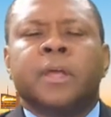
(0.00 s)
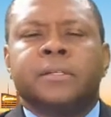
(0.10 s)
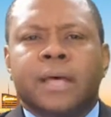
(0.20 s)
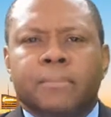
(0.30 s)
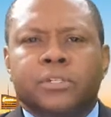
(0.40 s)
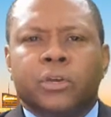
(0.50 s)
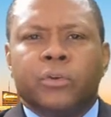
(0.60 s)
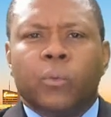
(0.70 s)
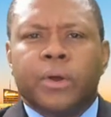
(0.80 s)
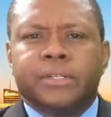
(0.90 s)

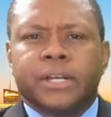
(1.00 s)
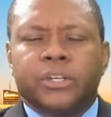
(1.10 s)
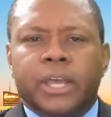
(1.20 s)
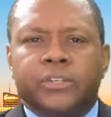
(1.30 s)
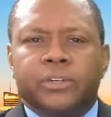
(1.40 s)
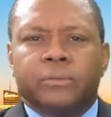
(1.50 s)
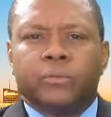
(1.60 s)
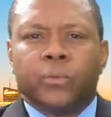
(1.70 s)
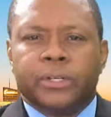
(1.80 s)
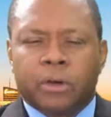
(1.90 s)
Cybersecurity awareness education.
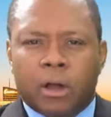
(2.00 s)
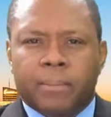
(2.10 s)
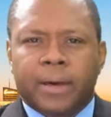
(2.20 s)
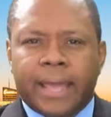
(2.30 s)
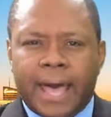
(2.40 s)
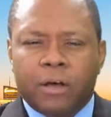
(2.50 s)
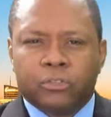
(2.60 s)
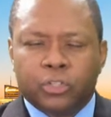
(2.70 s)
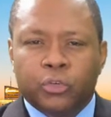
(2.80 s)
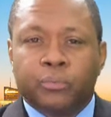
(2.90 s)
We talk about how
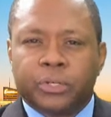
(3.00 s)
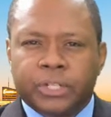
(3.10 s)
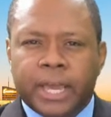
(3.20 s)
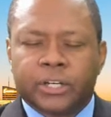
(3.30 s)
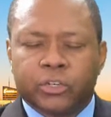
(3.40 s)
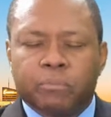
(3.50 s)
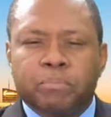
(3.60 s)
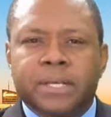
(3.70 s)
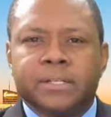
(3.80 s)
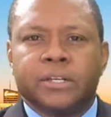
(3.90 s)
to protect your
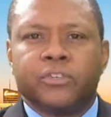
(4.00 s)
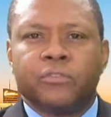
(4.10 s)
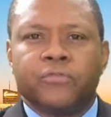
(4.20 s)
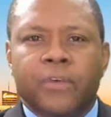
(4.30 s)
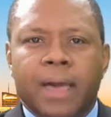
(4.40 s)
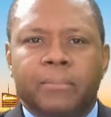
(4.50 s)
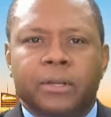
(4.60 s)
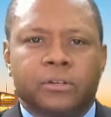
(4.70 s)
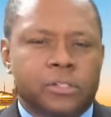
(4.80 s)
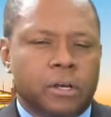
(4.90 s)
business, your family,
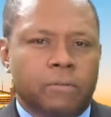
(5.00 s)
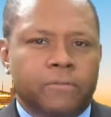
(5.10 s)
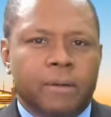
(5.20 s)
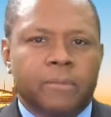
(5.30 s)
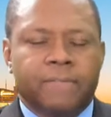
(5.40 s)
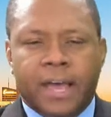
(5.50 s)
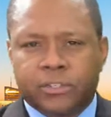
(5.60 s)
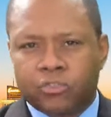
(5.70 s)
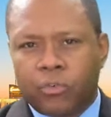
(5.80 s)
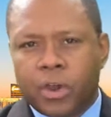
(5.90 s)
yourself from the
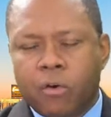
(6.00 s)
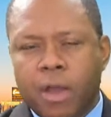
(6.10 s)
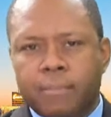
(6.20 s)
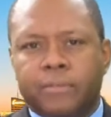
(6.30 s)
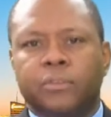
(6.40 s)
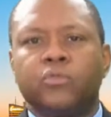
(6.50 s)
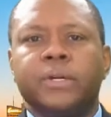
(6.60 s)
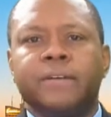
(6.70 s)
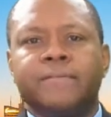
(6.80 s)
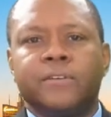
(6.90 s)
fastest growing crime of the
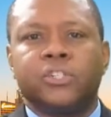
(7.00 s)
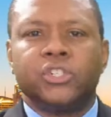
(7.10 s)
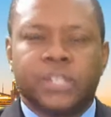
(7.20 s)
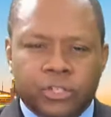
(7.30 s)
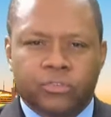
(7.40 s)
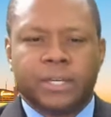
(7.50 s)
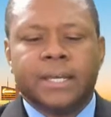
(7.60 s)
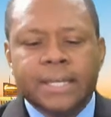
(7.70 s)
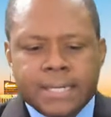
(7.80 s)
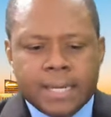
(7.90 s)
21st century.
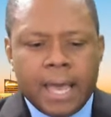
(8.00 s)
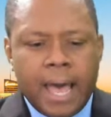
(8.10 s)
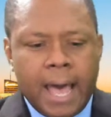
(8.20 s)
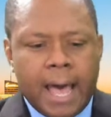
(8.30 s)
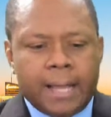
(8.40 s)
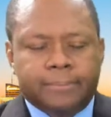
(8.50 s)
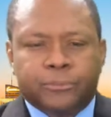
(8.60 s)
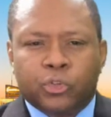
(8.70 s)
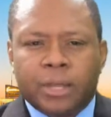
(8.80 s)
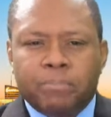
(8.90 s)

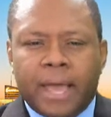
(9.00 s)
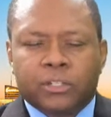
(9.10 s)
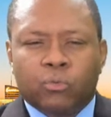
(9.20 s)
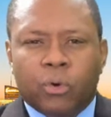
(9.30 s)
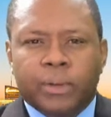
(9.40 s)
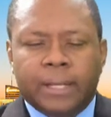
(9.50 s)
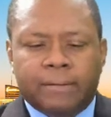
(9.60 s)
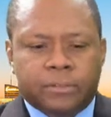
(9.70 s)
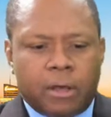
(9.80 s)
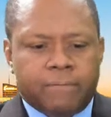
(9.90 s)
To get back to where we
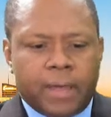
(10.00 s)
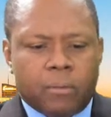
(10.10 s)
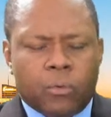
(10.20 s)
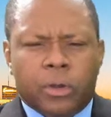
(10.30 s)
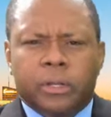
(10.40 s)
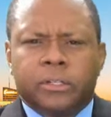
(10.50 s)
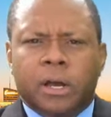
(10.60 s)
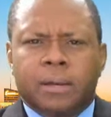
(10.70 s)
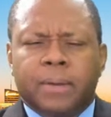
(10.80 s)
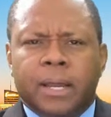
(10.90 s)
left off at, we're going to
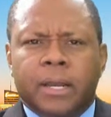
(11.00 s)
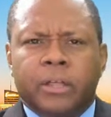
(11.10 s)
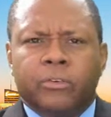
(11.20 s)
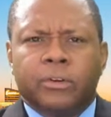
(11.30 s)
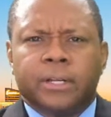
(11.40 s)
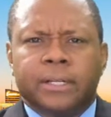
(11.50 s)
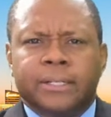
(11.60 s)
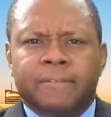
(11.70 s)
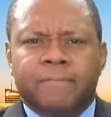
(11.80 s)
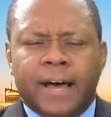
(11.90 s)
talk about another
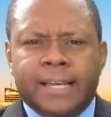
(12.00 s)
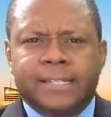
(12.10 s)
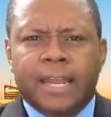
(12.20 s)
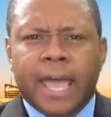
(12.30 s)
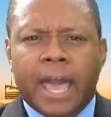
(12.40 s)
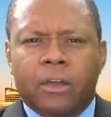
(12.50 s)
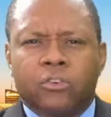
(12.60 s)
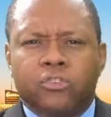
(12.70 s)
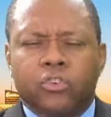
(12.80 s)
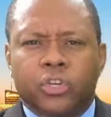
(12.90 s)
device that
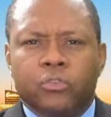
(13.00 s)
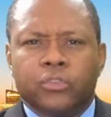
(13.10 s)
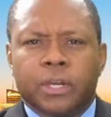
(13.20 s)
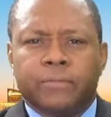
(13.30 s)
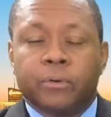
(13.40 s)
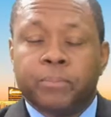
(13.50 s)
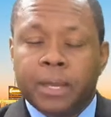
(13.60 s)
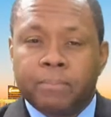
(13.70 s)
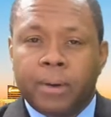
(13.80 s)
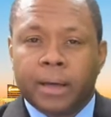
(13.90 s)
hackers are using for
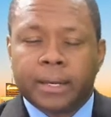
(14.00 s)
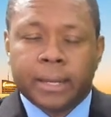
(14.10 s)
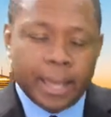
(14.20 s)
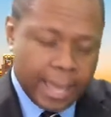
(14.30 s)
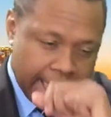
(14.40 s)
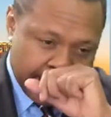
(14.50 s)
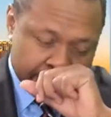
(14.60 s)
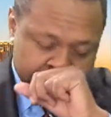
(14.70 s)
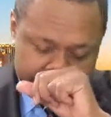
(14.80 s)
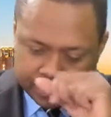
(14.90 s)
pickpocketing.
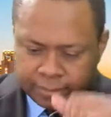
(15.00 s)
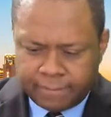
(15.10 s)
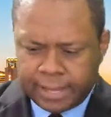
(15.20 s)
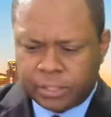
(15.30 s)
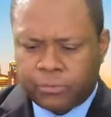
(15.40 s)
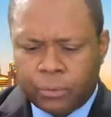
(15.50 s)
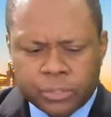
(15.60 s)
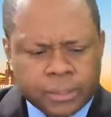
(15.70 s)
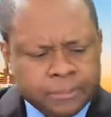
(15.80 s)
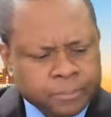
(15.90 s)
And this device,
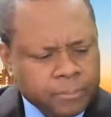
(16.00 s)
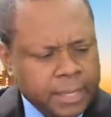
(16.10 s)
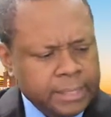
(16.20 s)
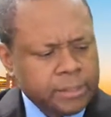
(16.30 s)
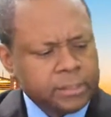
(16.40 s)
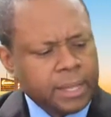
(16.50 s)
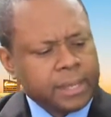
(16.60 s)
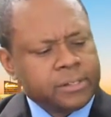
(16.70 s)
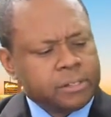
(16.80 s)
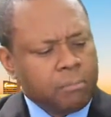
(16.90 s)
folks, it looks
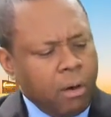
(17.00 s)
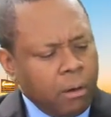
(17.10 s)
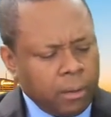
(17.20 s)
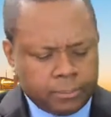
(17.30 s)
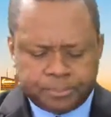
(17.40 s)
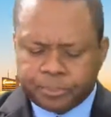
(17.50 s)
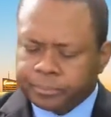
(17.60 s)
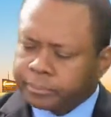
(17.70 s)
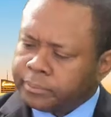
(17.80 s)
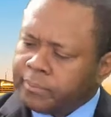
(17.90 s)
like a small
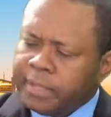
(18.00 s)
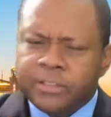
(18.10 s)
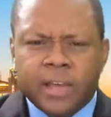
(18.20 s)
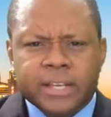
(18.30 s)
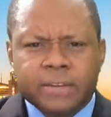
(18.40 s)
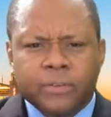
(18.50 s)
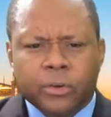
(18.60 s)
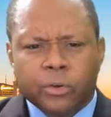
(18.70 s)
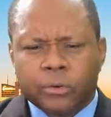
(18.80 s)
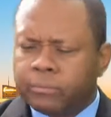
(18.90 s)
size of
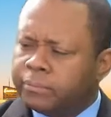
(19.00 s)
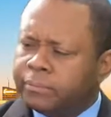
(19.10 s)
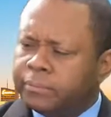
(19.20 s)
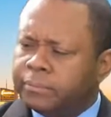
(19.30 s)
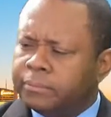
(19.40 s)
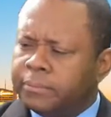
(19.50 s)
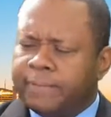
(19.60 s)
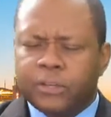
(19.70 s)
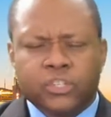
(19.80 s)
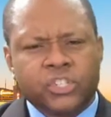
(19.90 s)
your
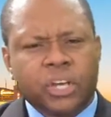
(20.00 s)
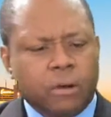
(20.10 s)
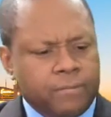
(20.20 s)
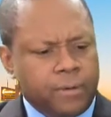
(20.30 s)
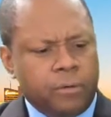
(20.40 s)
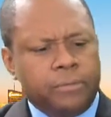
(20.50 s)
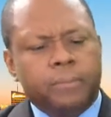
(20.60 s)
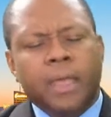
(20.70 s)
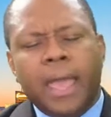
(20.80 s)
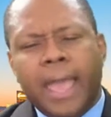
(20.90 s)
cell phone,
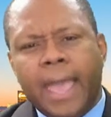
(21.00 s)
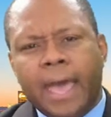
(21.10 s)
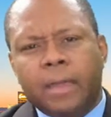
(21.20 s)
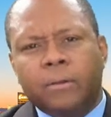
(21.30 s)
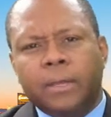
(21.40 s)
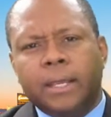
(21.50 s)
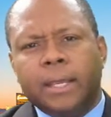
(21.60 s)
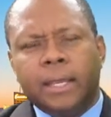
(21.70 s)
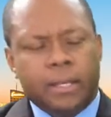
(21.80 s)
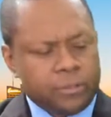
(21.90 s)
and
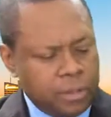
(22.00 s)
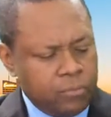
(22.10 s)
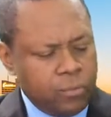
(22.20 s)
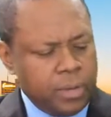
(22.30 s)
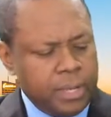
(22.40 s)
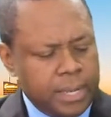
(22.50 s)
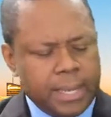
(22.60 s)
it is a really